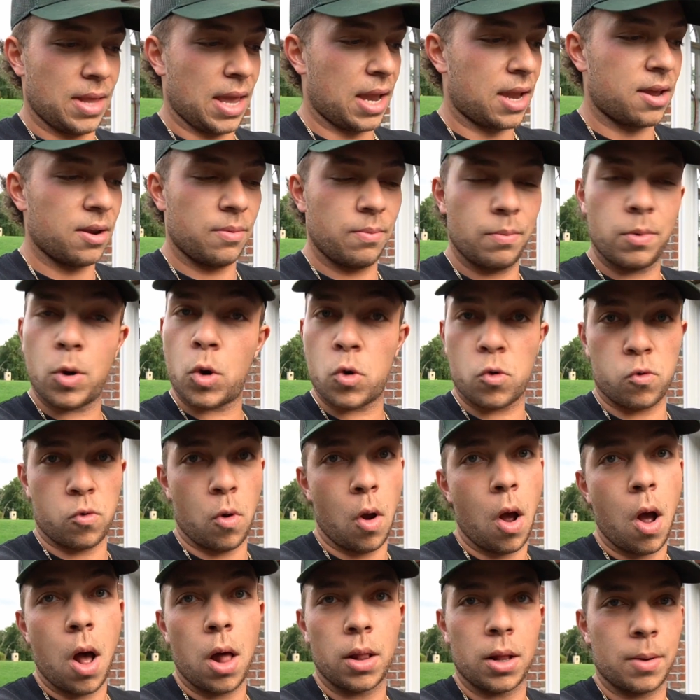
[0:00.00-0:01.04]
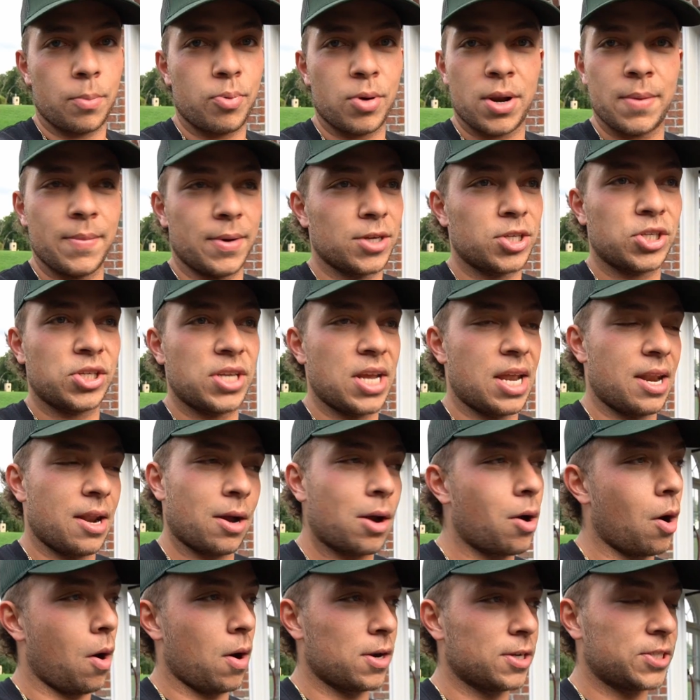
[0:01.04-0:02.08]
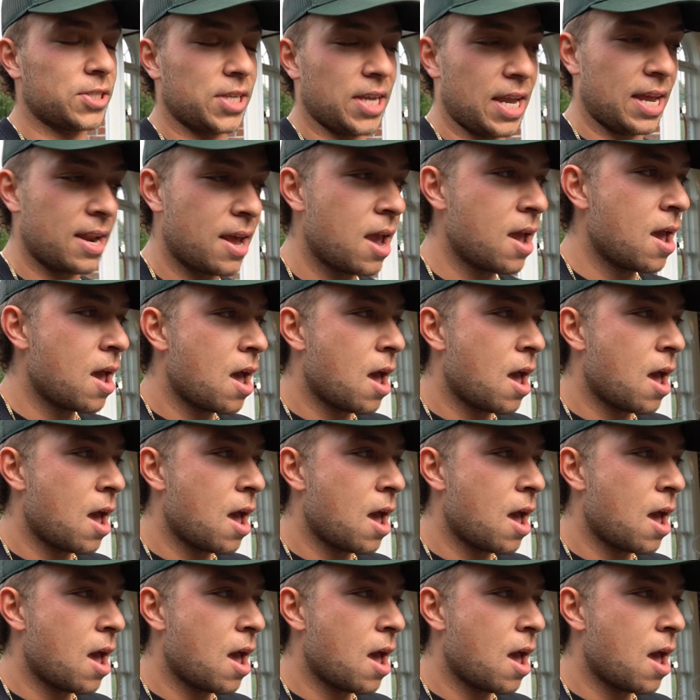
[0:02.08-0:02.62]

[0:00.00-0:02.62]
could crawl or pretty much sit in a car seat.